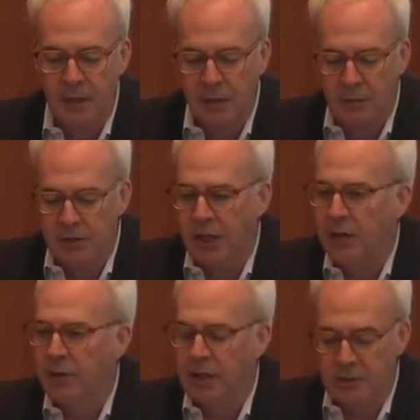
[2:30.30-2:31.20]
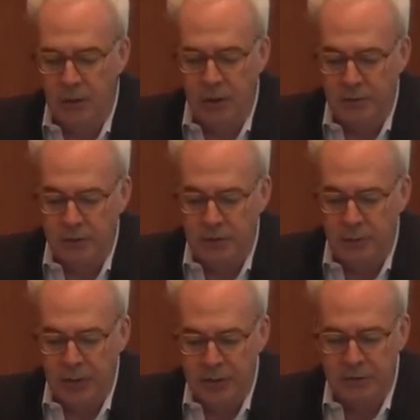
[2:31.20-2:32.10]
where JRS offers a
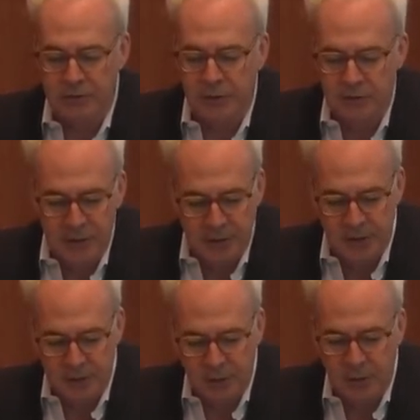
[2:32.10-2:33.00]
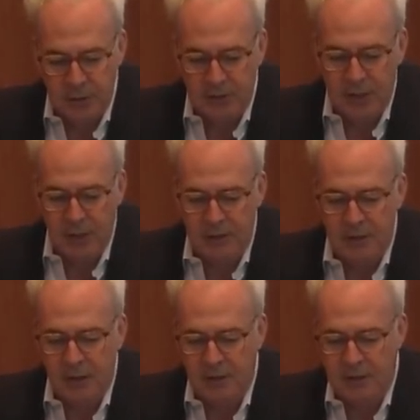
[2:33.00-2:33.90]
range of services, including child and
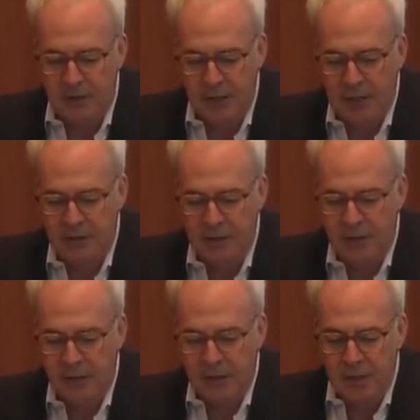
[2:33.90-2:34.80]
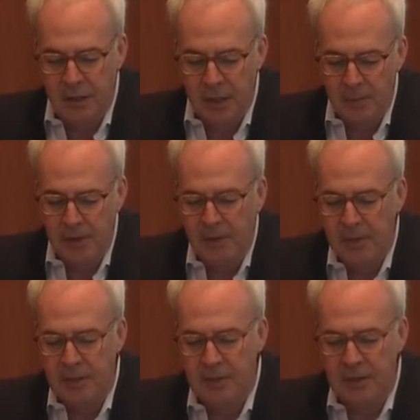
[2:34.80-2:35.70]
adult education,
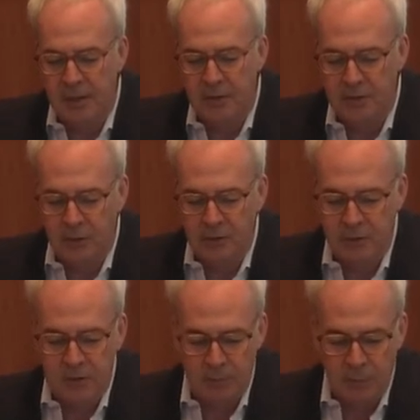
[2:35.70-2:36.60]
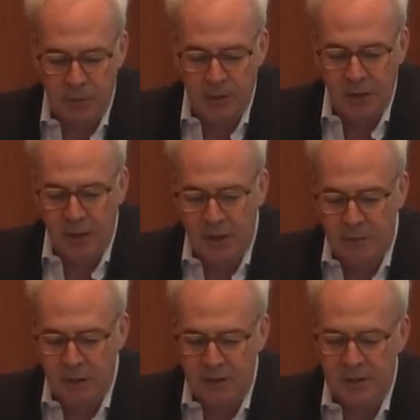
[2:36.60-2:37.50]
accompaniment, psychosocial support,
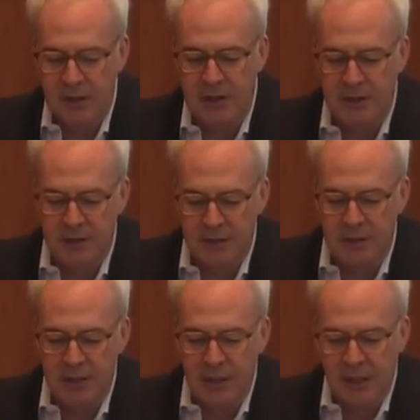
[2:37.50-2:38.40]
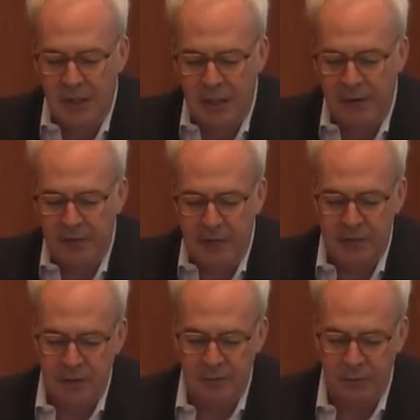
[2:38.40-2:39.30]
emergency assistance, and
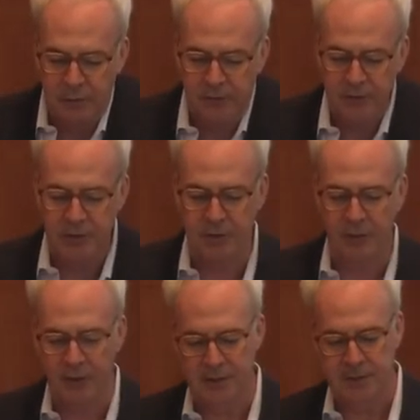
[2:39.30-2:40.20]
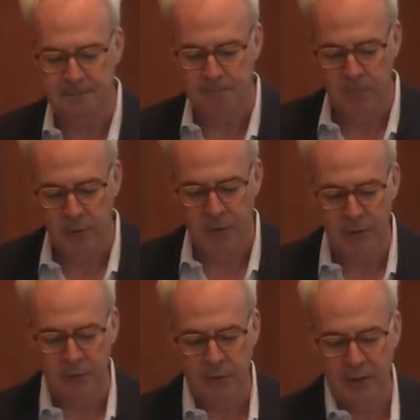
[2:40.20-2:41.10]
advocacy for refugee rights. In
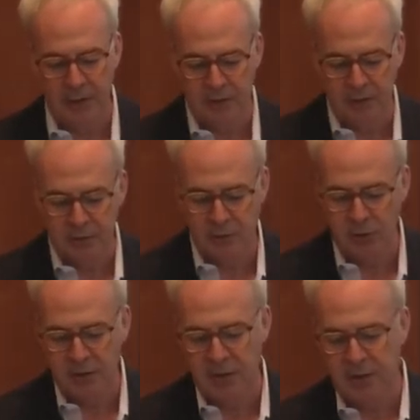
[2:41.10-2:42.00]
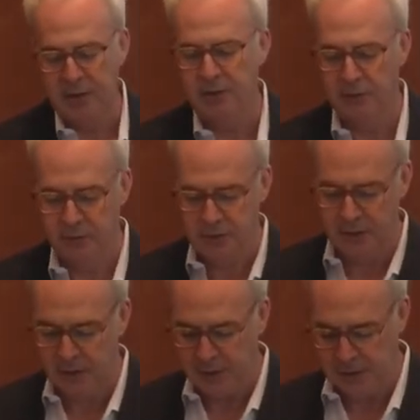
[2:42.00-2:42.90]
2020, they served
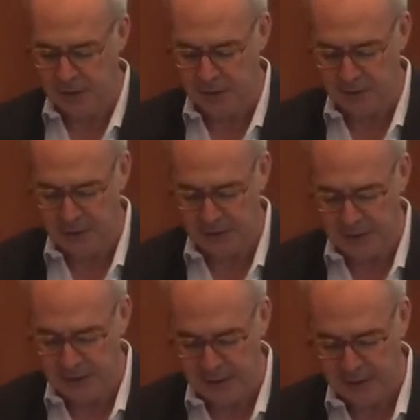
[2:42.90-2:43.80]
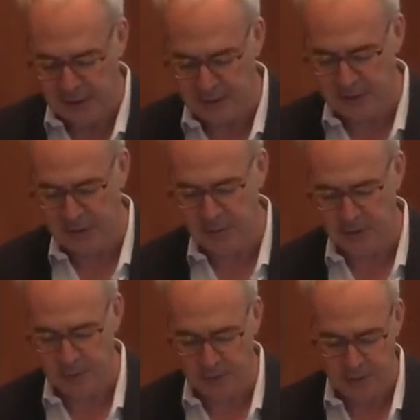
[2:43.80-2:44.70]
nearly, nearly 90,000
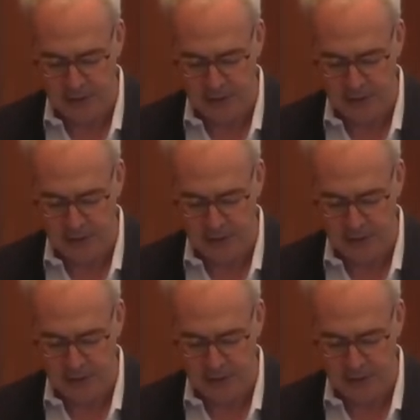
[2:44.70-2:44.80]
people.